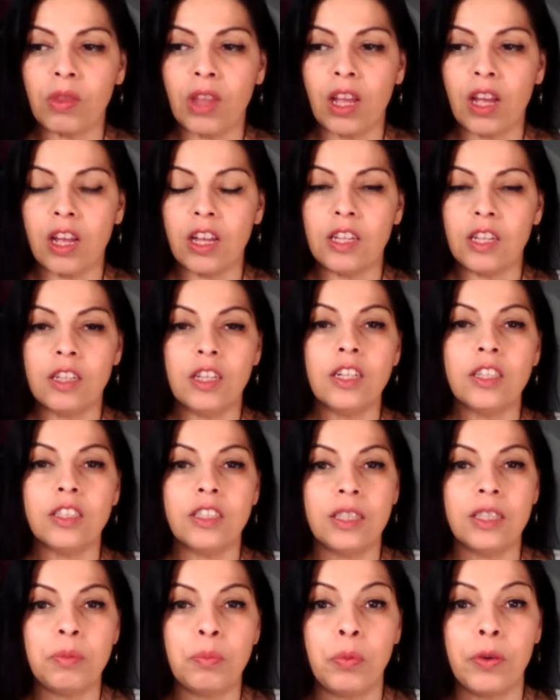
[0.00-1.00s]
look deep
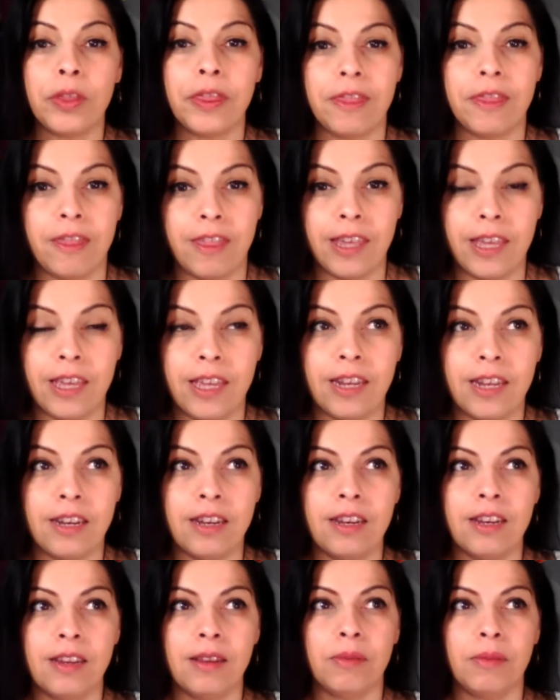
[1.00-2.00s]
within,
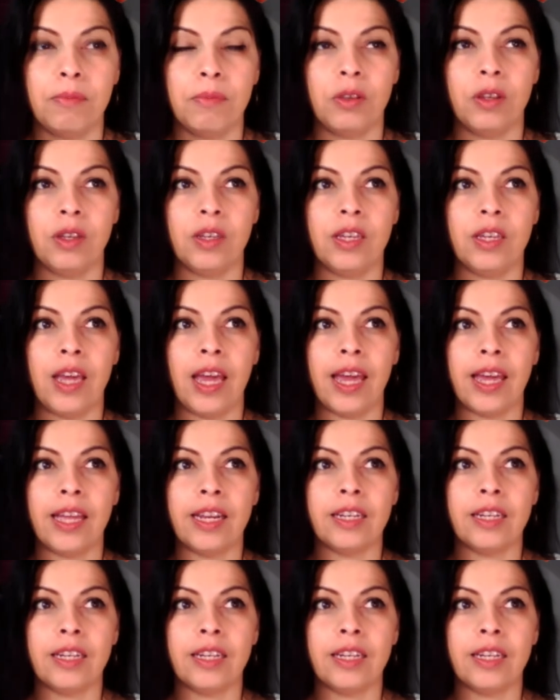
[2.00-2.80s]
okay,